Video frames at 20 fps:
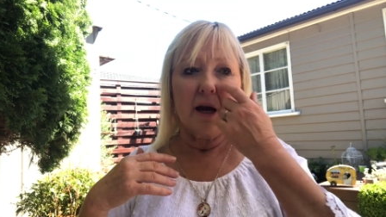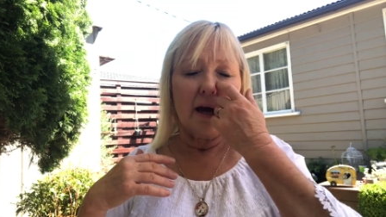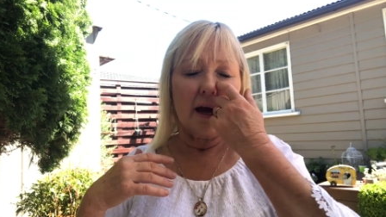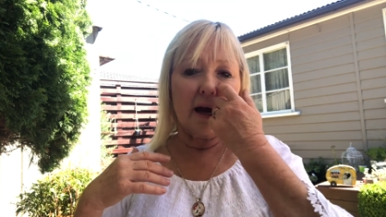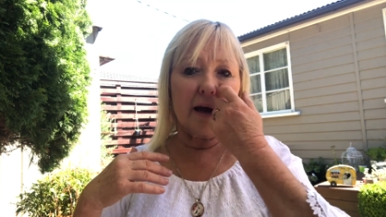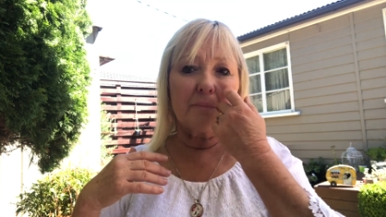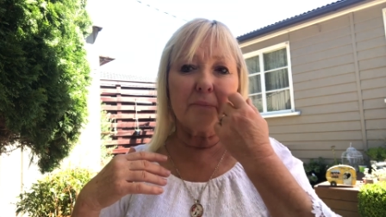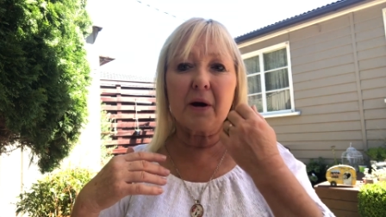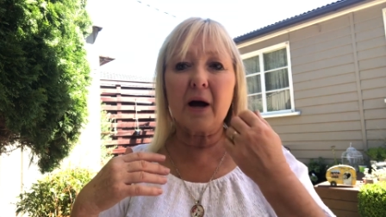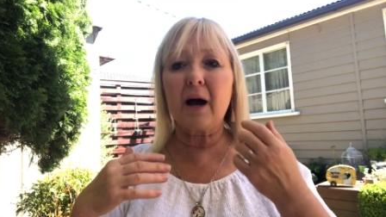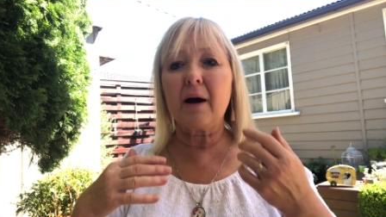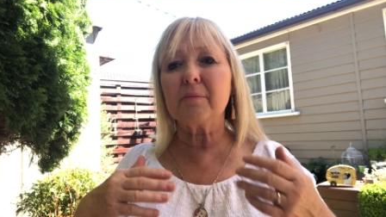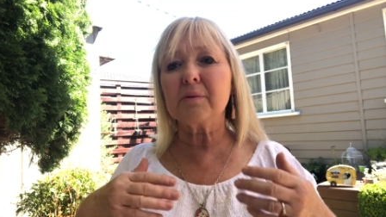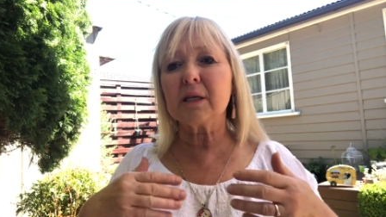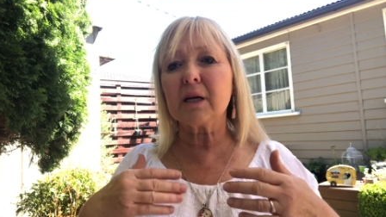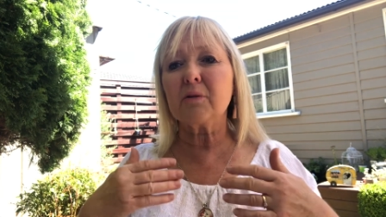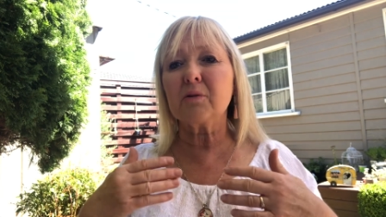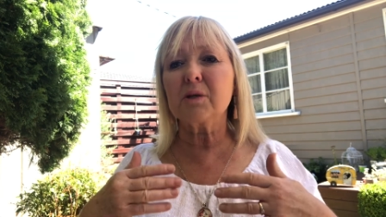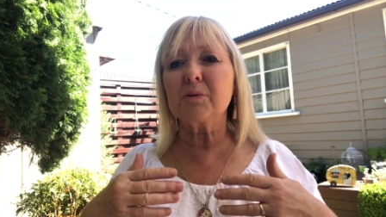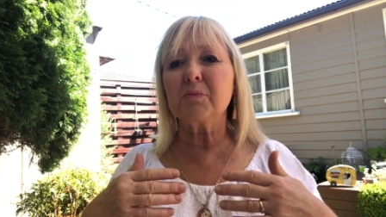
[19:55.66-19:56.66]
and perhaps
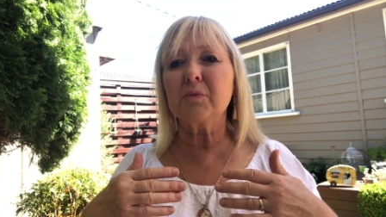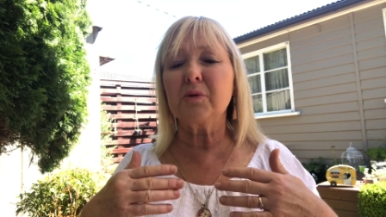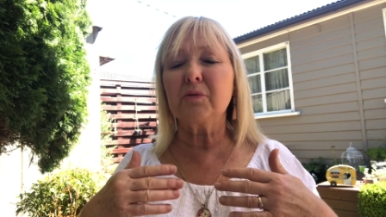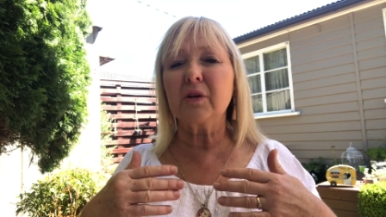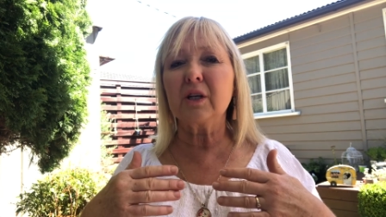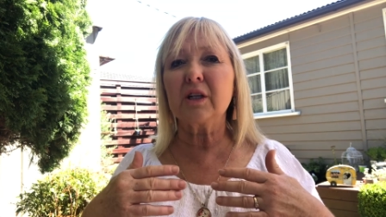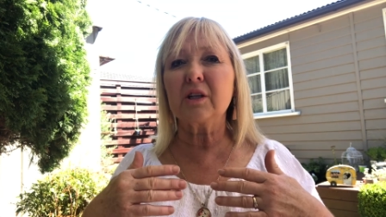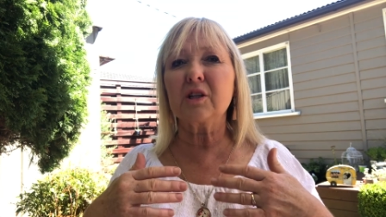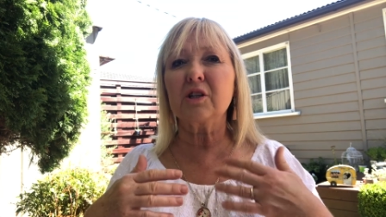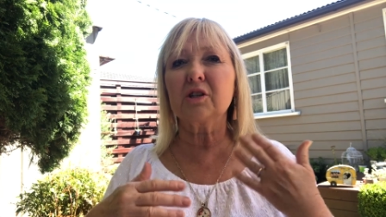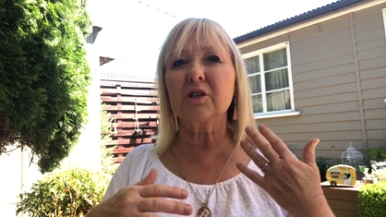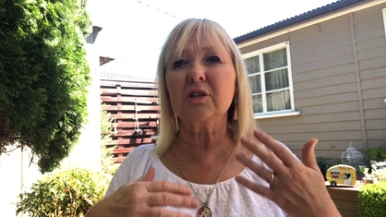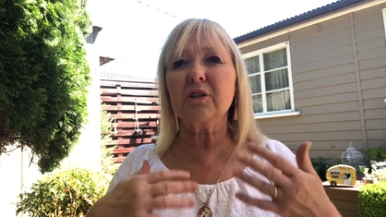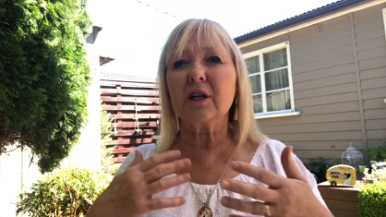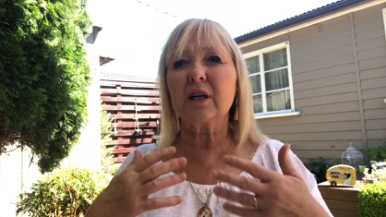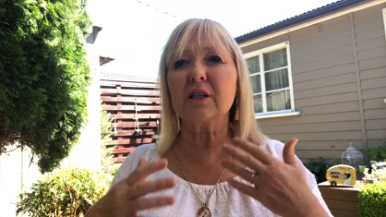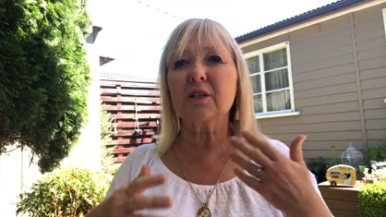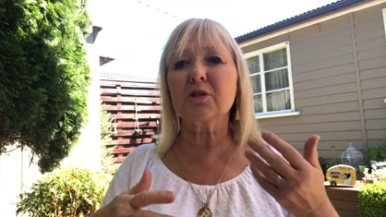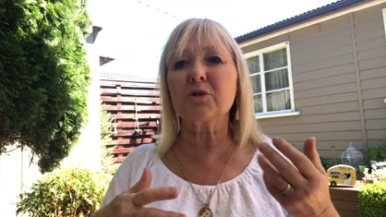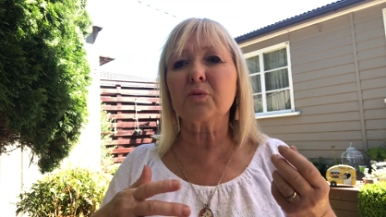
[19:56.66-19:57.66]
that was moving into
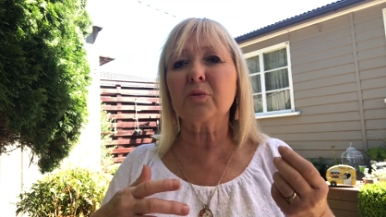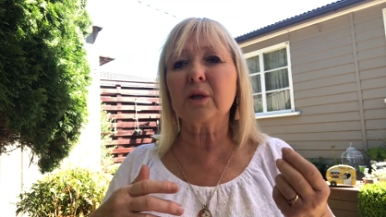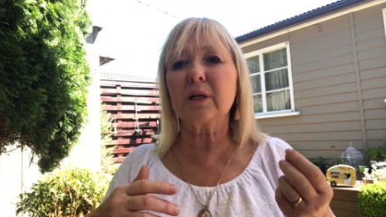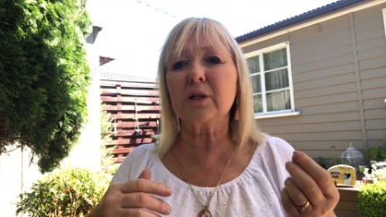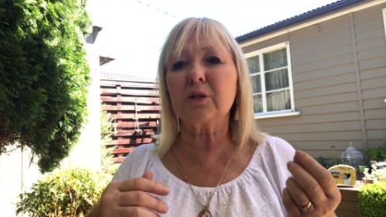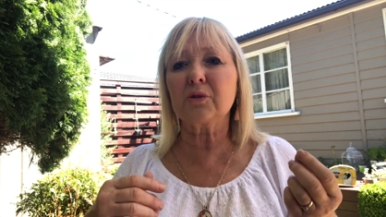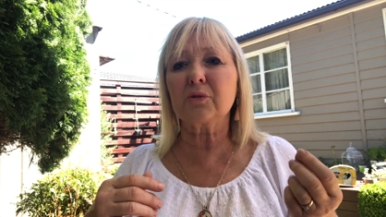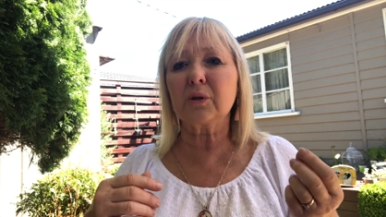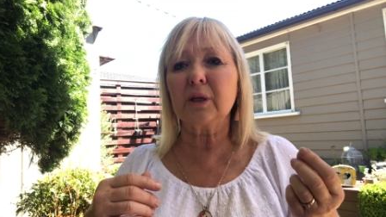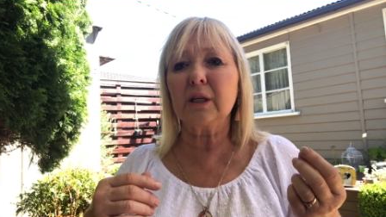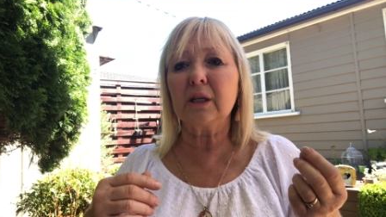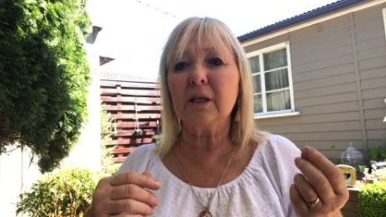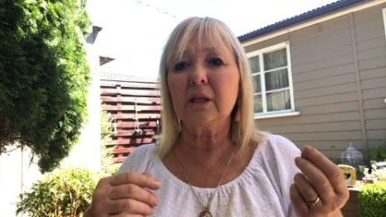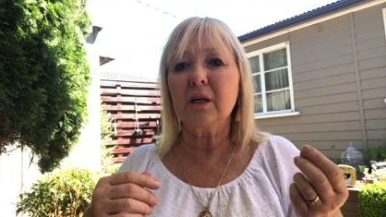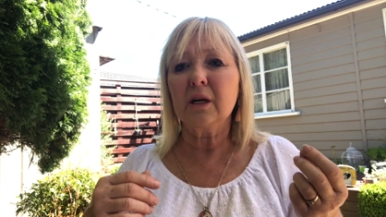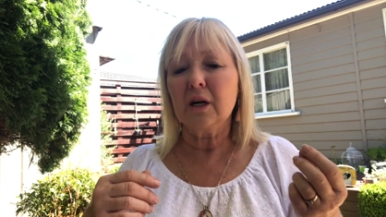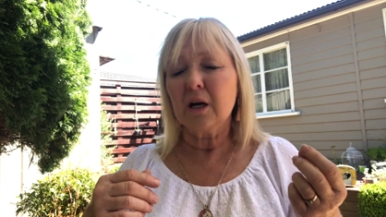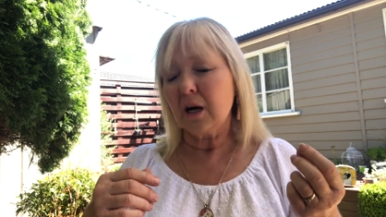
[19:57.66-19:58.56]
2023.